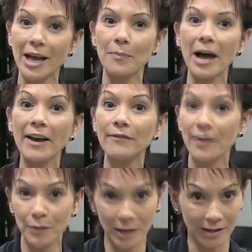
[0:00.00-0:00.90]
Alpine
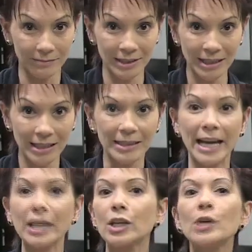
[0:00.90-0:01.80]
fifth wheel,
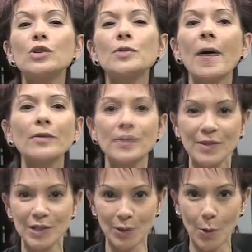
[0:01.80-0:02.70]
like huge amounts of
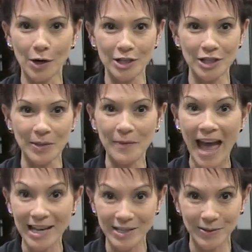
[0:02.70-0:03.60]
storage in the
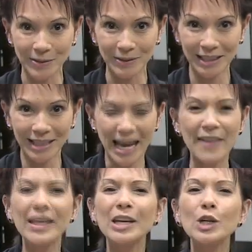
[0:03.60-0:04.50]
pass-through
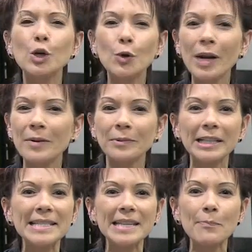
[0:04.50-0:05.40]
and the
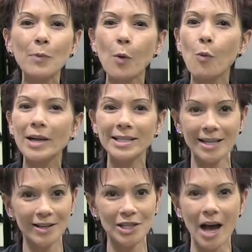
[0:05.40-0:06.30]
incredibly simple
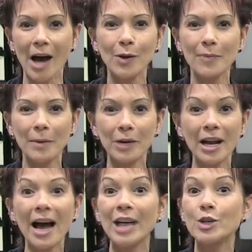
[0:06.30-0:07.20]
one-touch auto memory
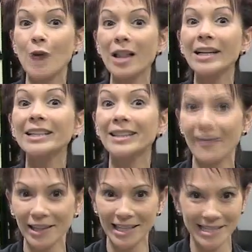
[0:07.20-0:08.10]
hydraulic
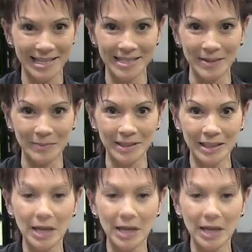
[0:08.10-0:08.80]
leveling system.